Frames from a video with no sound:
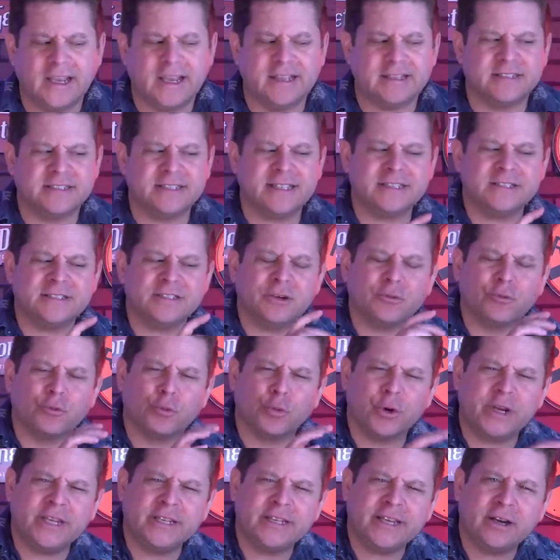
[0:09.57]
And since the
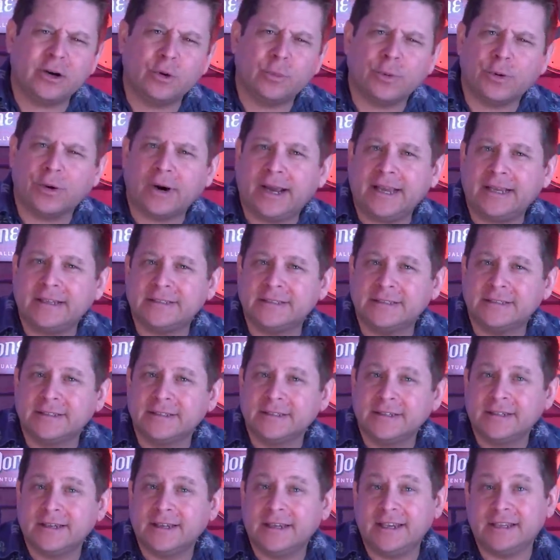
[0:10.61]
retail price
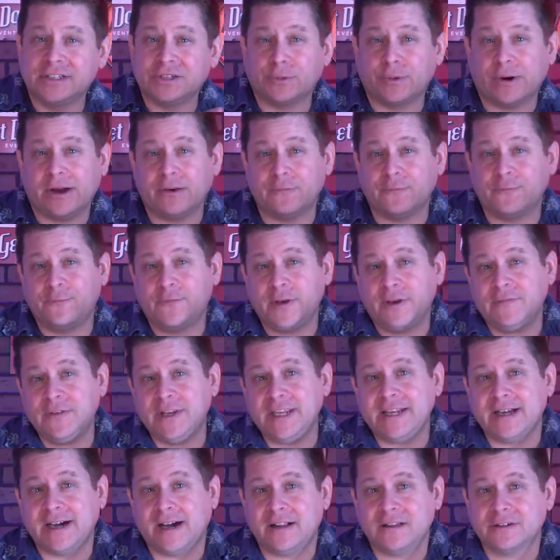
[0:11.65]
is around
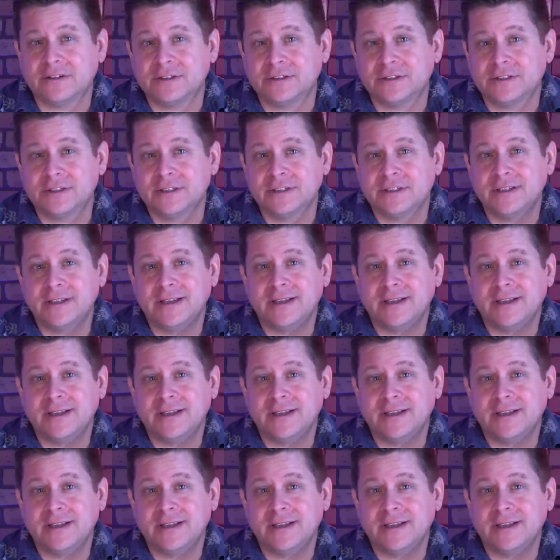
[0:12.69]
$50,